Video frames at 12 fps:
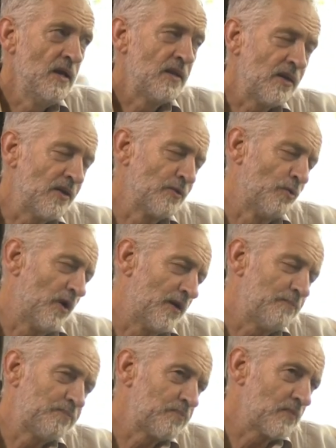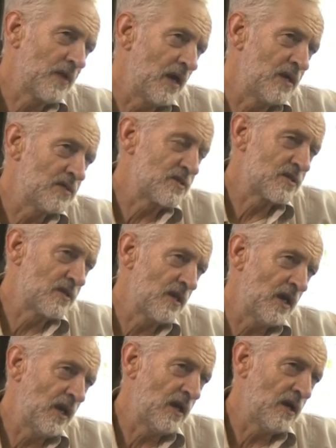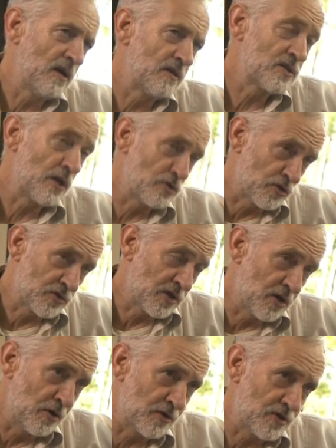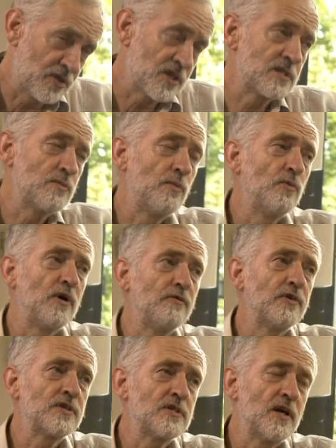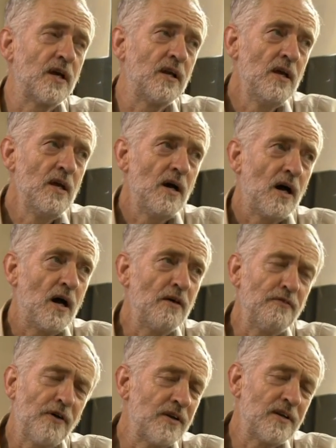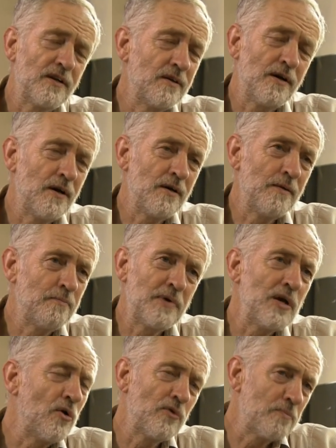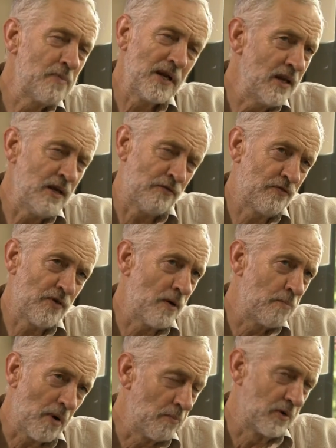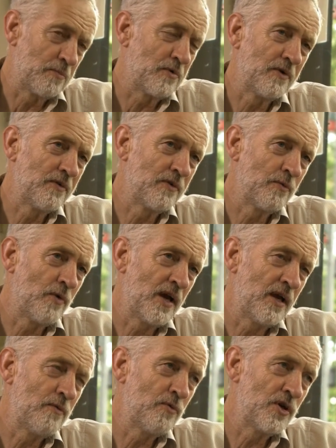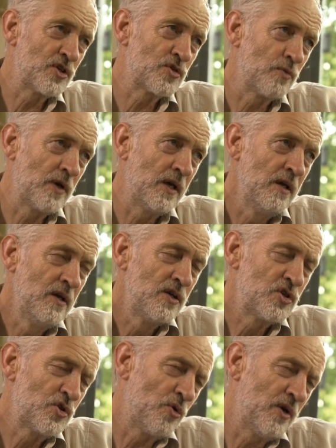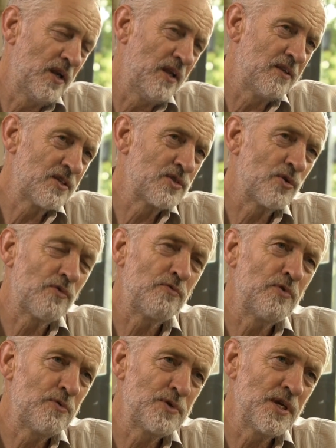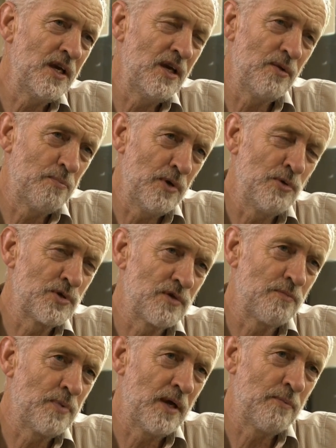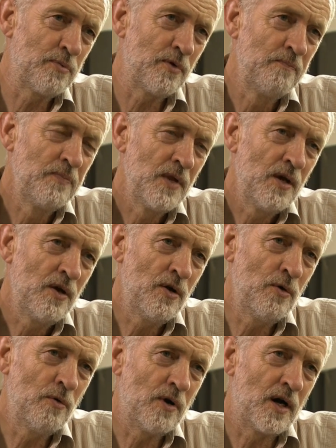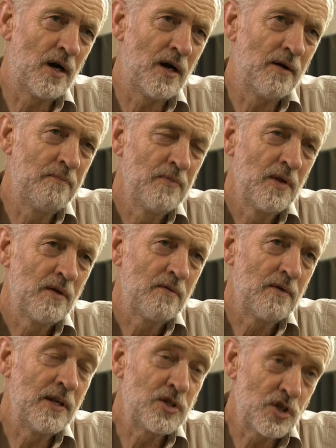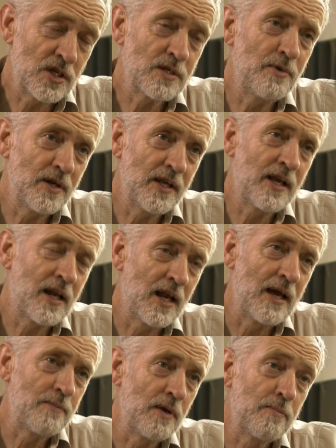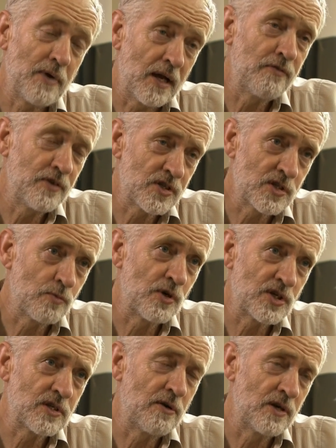The other one is the social security system and welfare state. I find it beyond belief abominable, the way in which we join in this sort of routine abuse of people who are legitimately claiming benefits to which they're